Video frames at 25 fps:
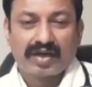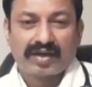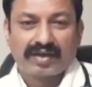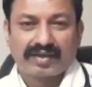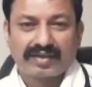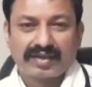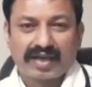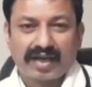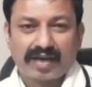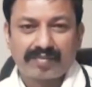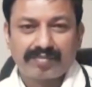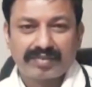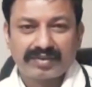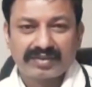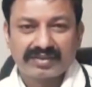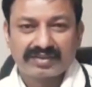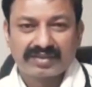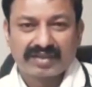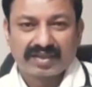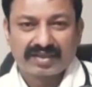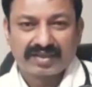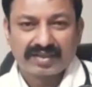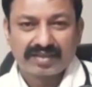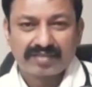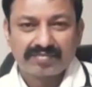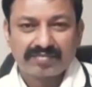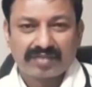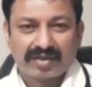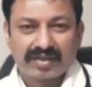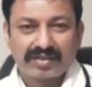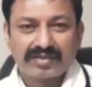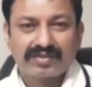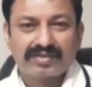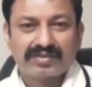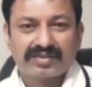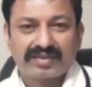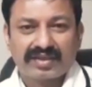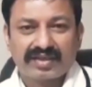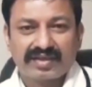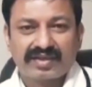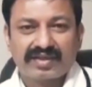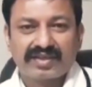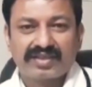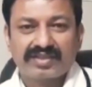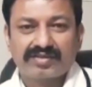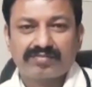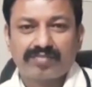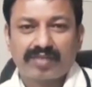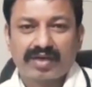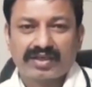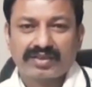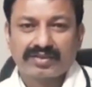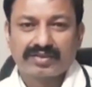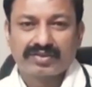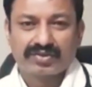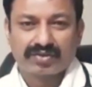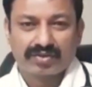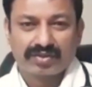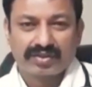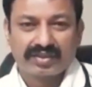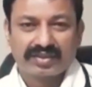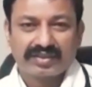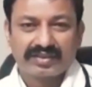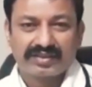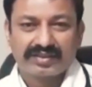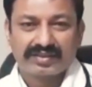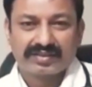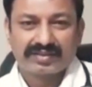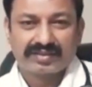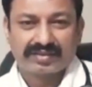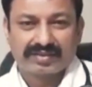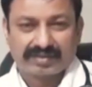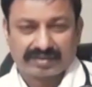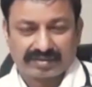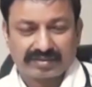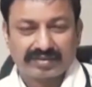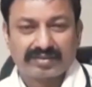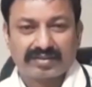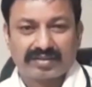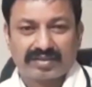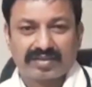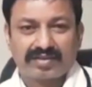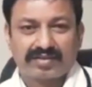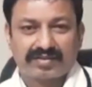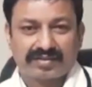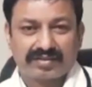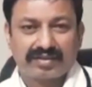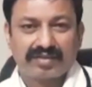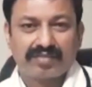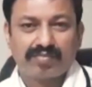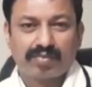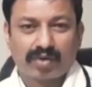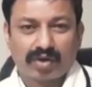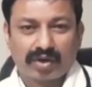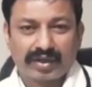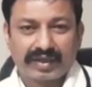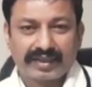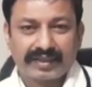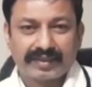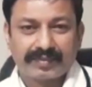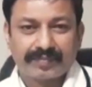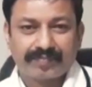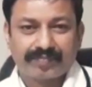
Diabetes is nothing but increased blood sugars in the body.